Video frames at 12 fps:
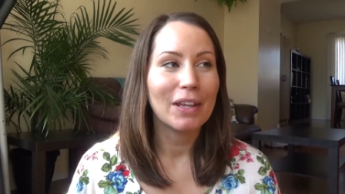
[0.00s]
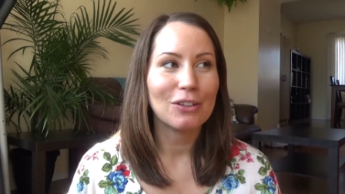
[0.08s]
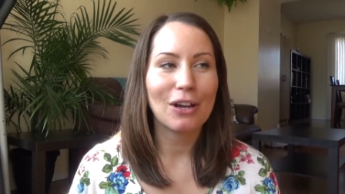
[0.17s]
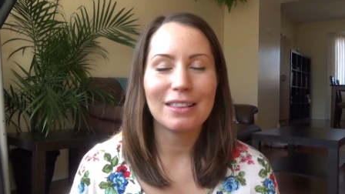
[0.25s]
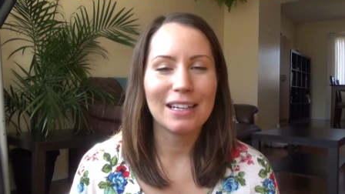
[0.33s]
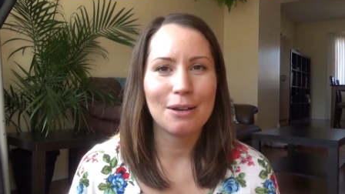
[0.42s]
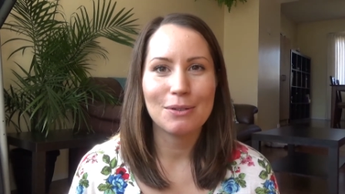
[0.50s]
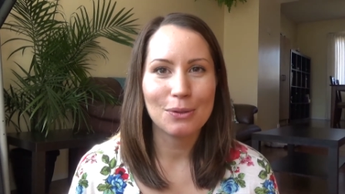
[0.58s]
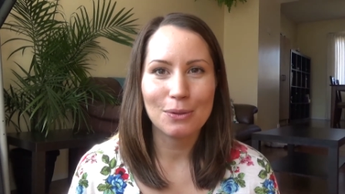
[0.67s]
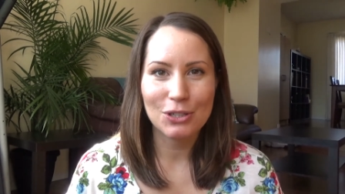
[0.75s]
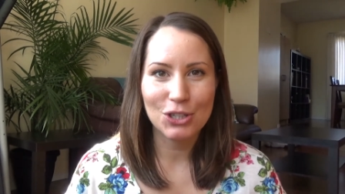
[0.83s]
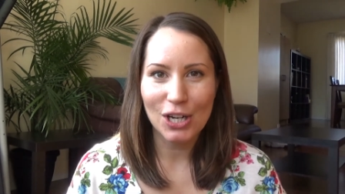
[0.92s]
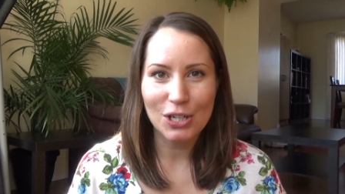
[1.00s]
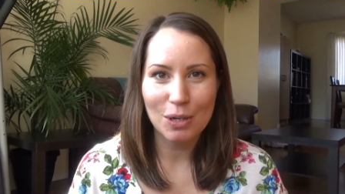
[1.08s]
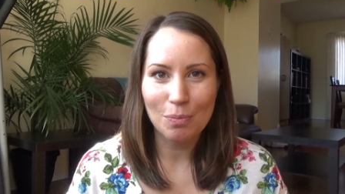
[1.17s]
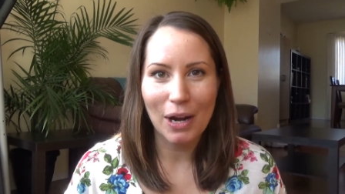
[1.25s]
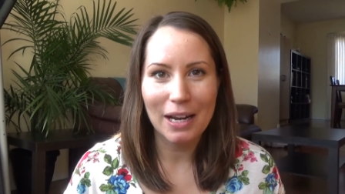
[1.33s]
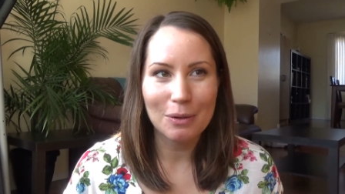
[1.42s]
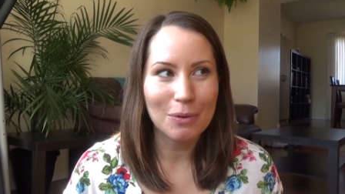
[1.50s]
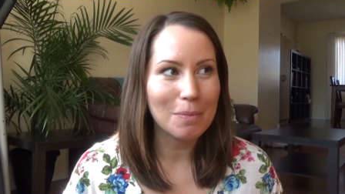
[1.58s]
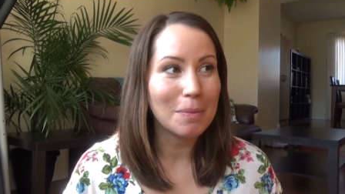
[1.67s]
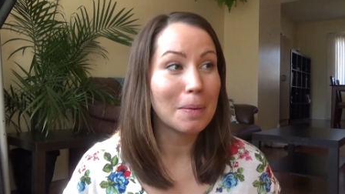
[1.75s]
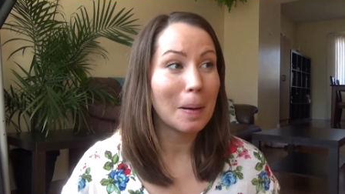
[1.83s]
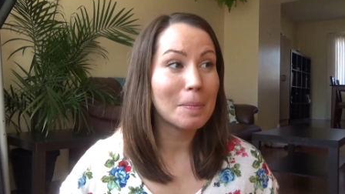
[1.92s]
Not that I was always judging pregnant
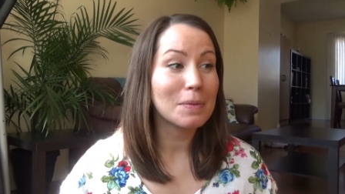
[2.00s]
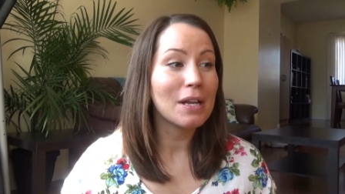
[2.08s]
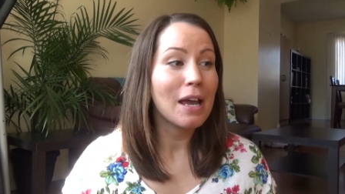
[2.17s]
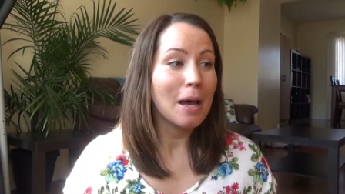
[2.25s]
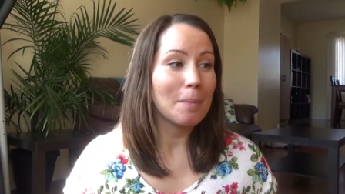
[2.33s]
women,